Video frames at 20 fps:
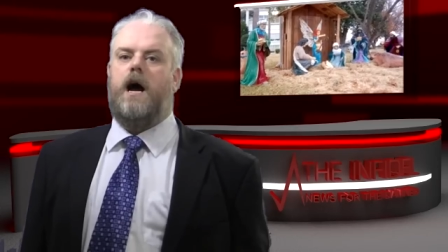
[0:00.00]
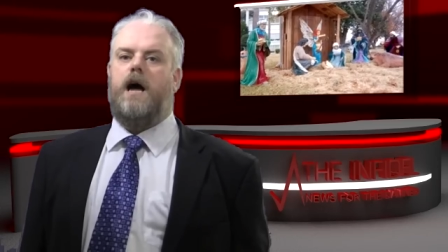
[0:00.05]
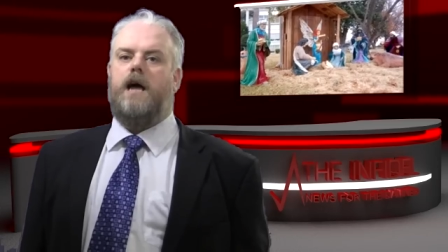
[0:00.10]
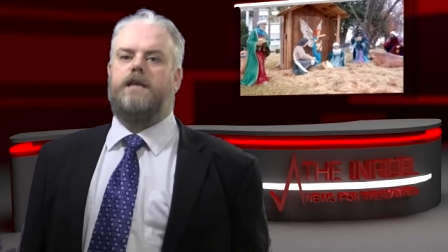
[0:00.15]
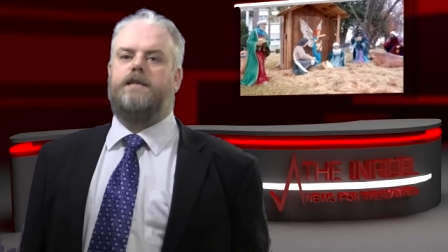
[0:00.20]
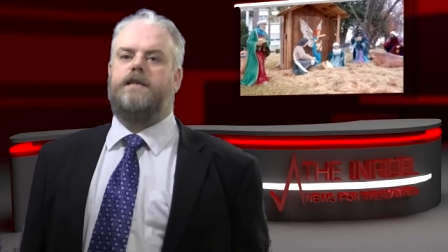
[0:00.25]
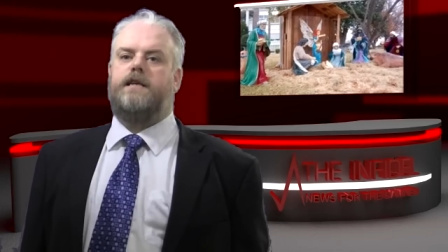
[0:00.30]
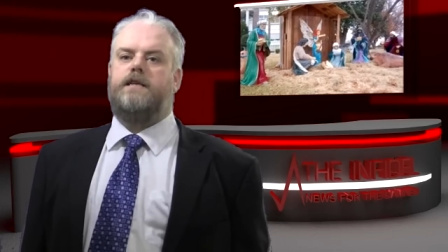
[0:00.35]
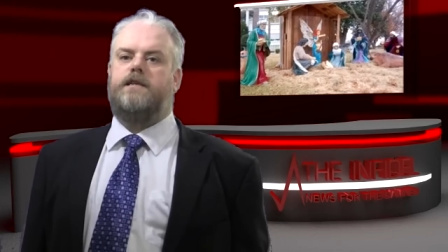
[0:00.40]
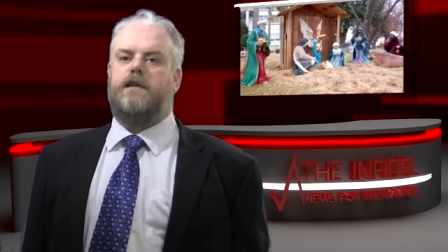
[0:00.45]

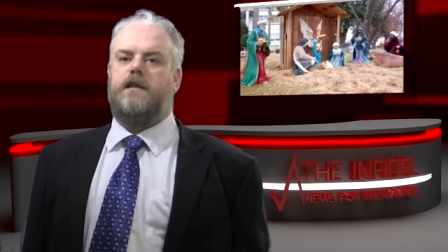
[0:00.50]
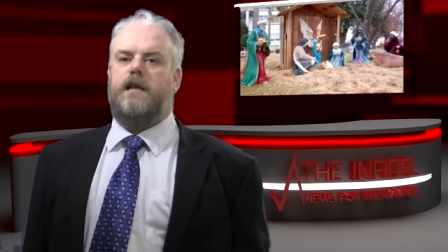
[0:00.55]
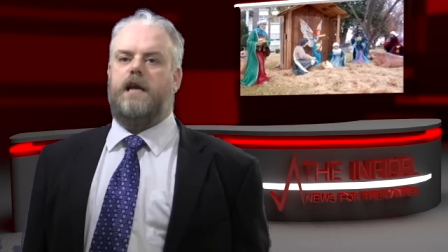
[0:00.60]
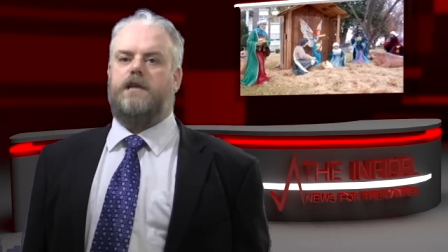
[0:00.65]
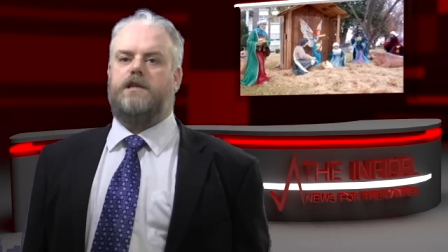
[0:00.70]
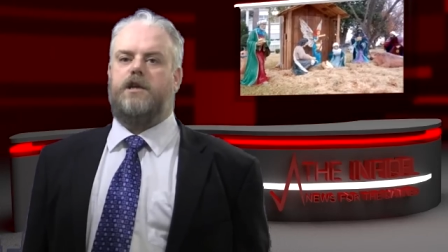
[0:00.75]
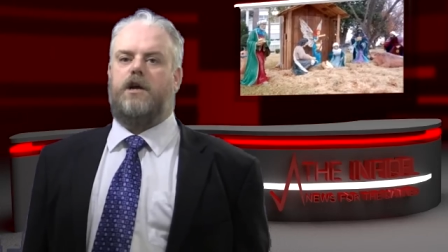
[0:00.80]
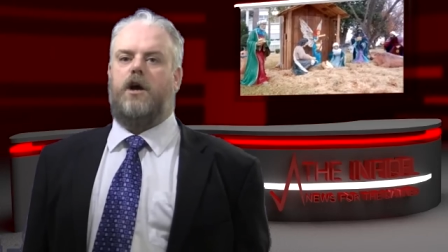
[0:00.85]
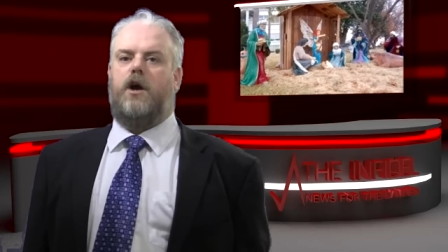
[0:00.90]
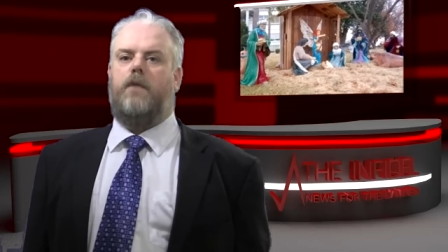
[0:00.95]
has sent a
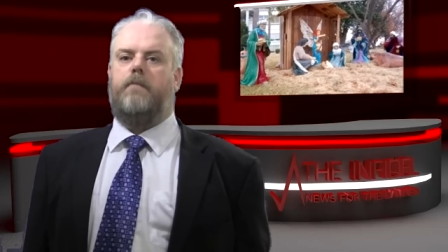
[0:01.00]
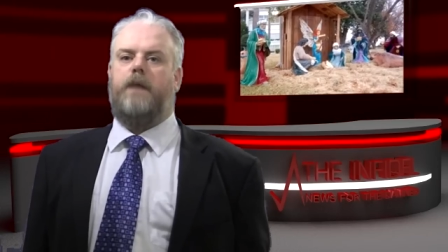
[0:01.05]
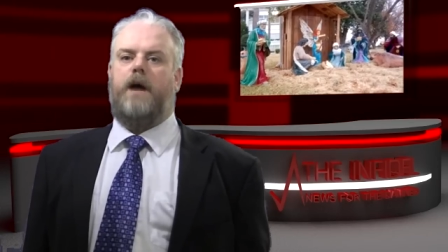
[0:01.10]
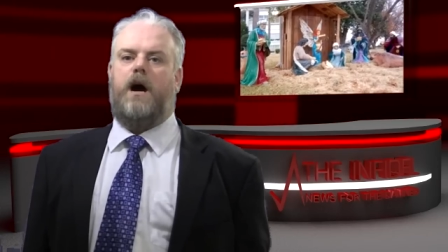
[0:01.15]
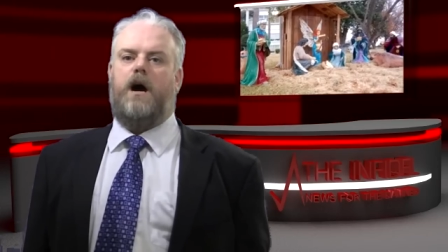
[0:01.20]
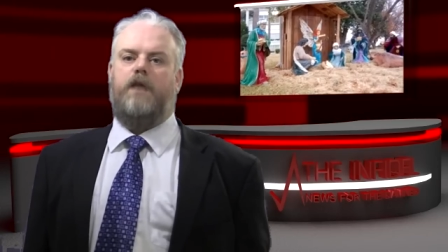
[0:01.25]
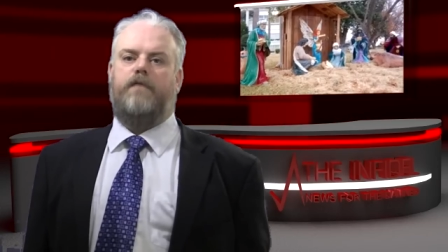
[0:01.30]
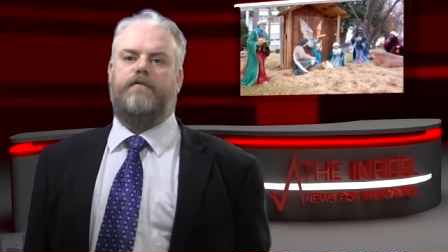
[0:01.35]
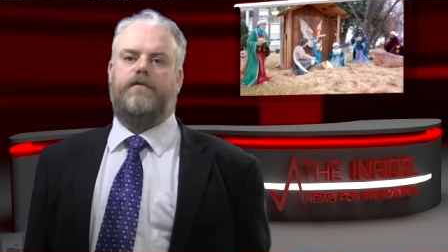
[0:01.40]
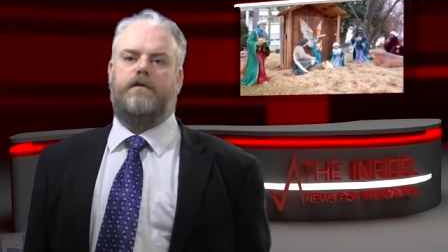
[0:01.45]
letter on
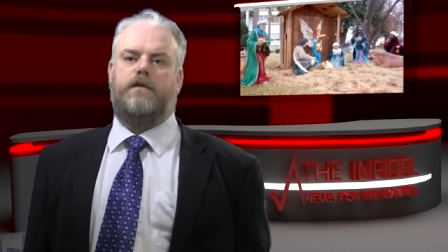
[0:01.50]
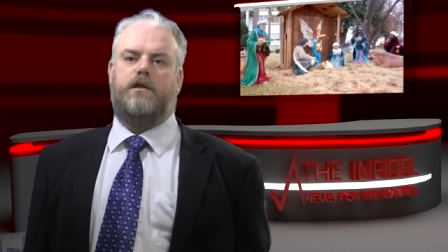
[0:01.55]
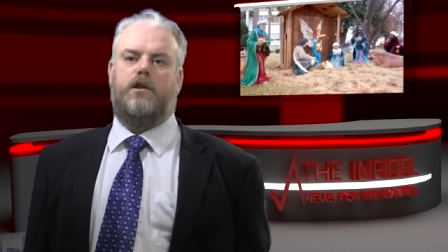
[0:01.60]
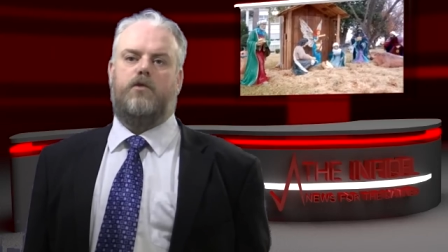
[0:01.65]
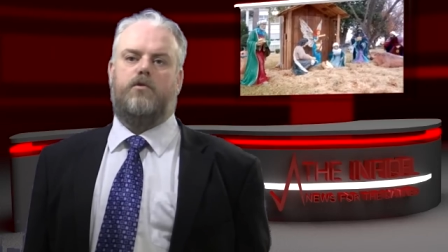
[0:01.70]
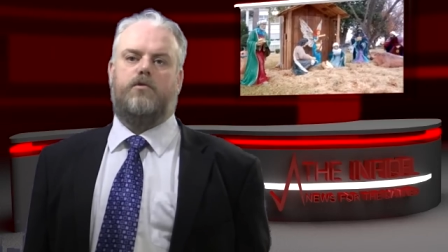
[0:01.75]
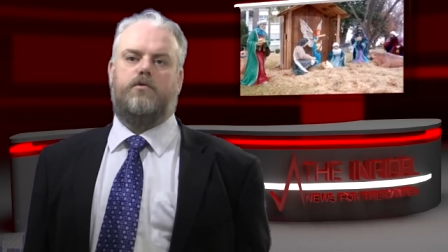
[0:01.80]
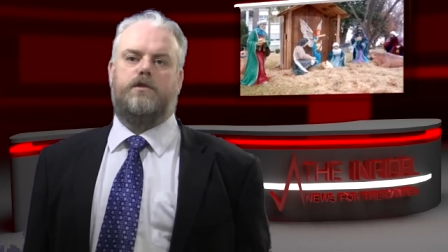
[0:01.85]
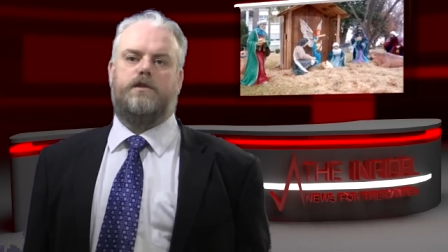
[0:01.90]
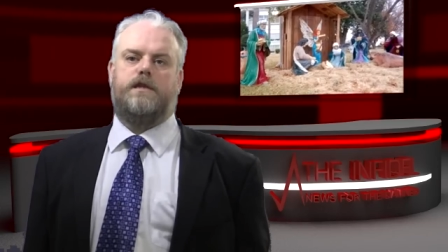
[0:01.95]
behalf of the
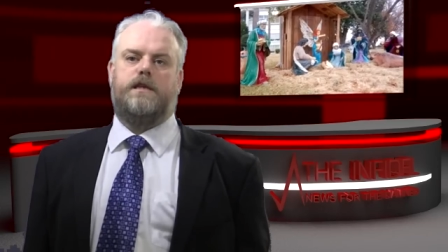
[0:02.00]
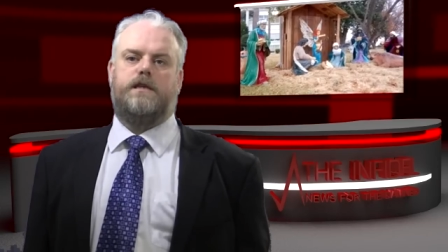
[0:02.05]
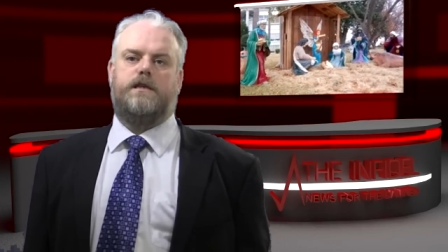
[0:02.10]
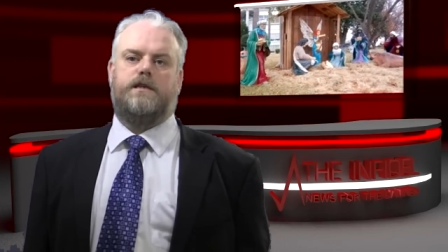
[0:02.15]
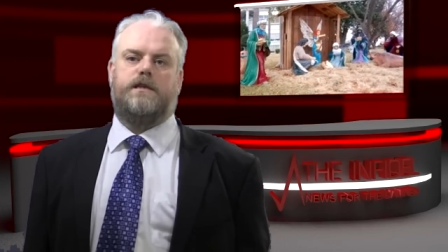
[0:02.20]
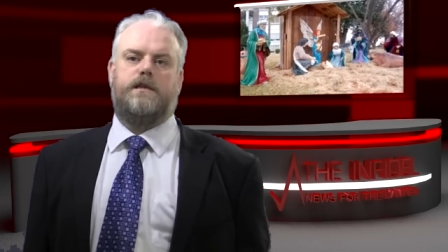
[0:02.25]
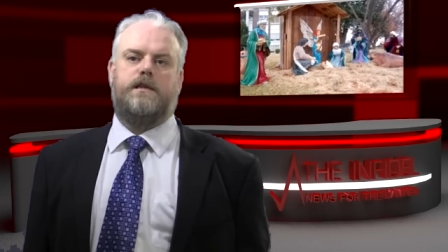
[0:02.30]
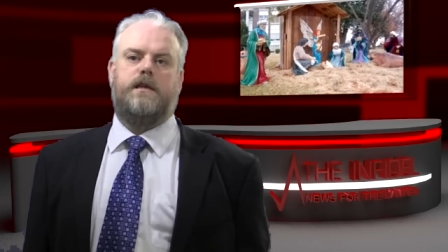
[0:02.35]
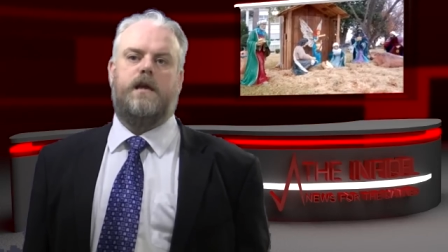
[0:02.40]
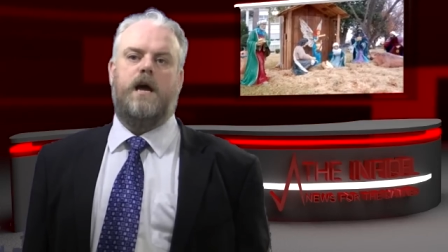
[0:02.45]
local
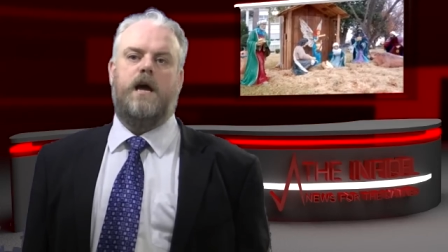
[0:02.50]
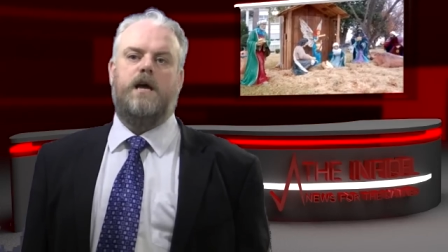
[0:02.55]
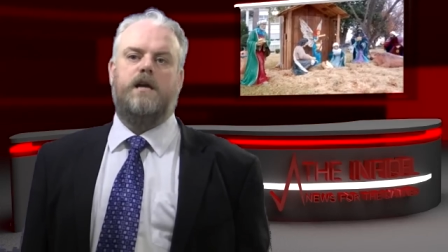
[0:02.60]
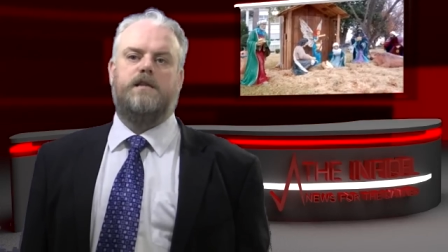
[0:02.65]
citizen